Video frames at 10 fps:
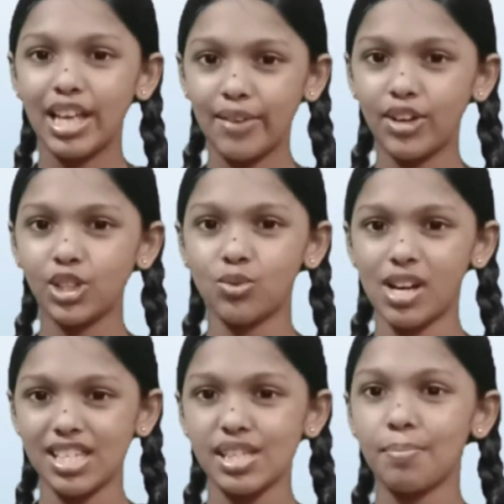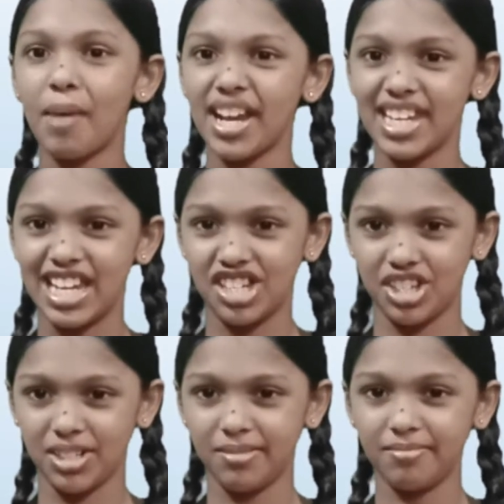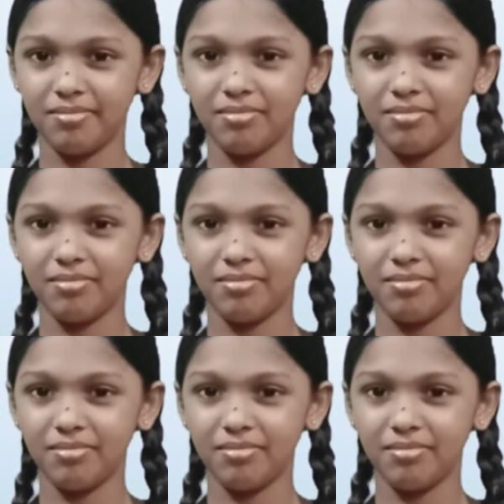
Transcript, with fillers: given to us by nature?